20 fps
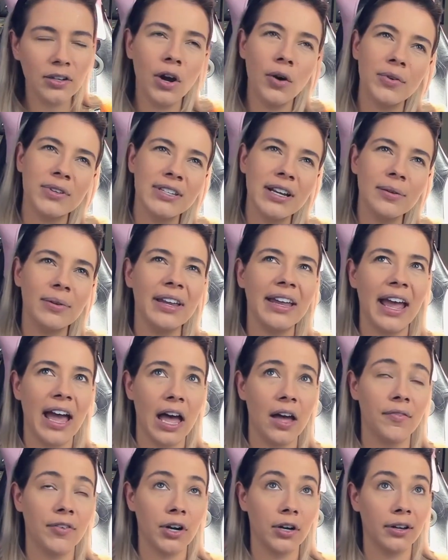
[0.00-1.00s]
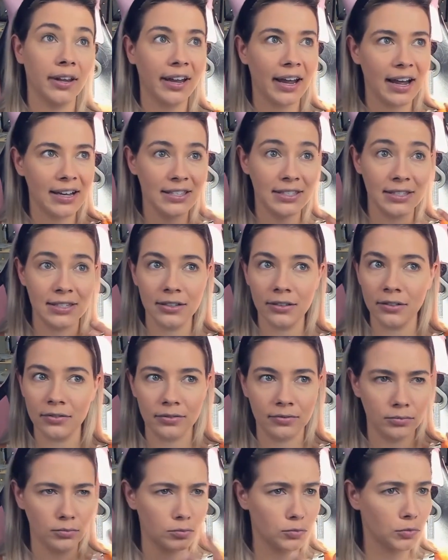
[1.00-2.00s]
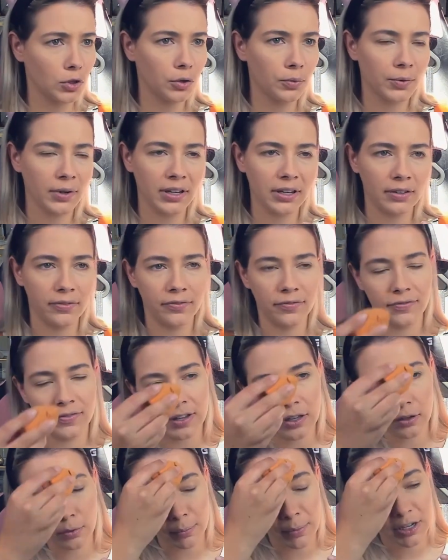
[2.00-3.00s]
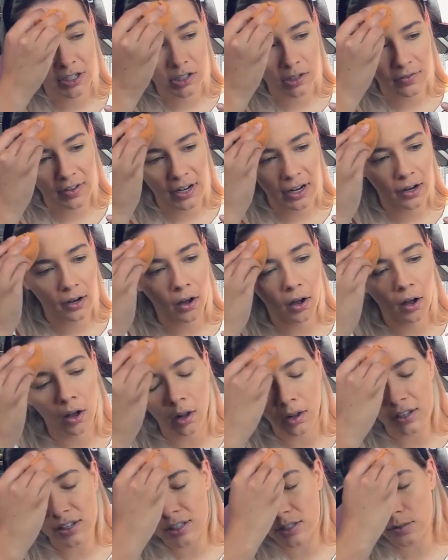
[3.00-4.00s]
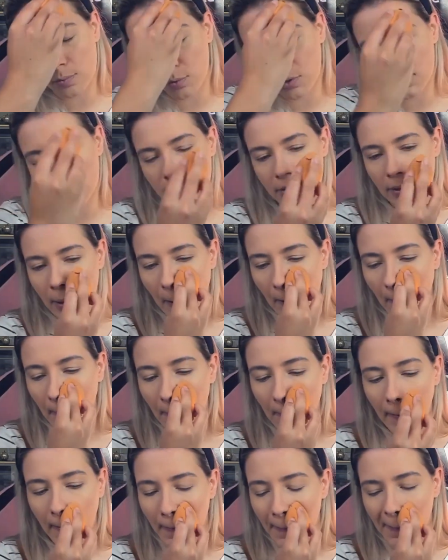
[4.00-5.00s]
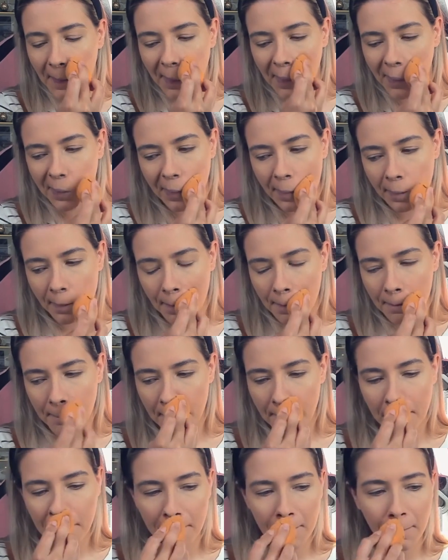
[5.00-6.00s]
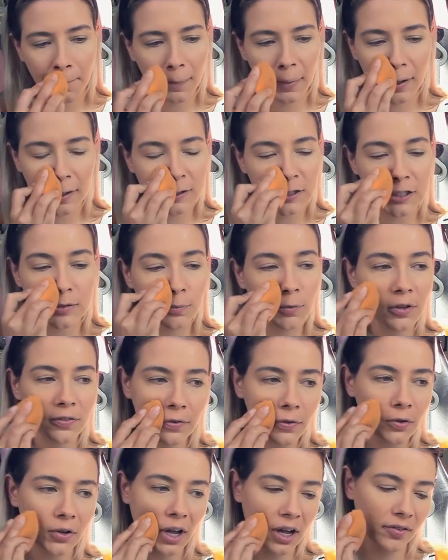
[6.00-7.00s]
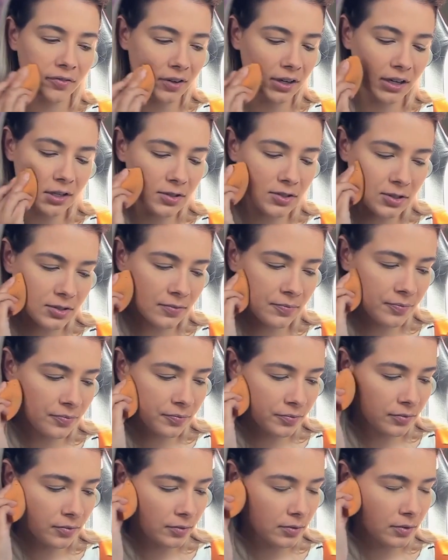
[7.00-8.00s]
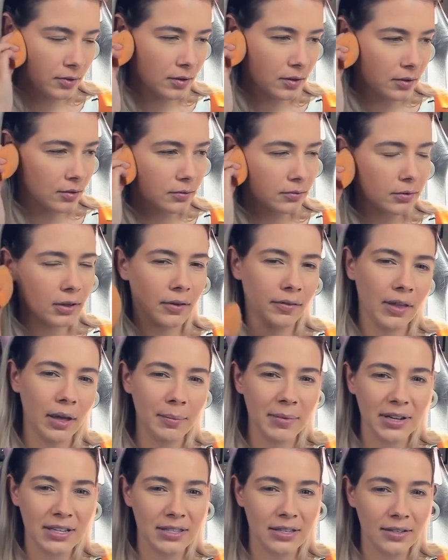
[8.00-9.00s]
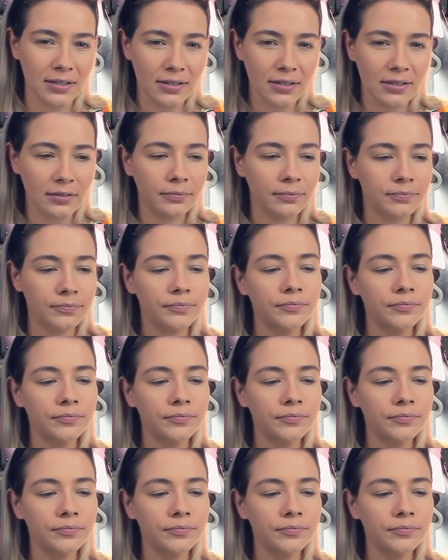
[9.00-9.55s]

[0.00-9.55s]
No, it's not really heavier. Like, I still don't really feel much of it at all. It's more so it's just more full coverage, if that makes sense.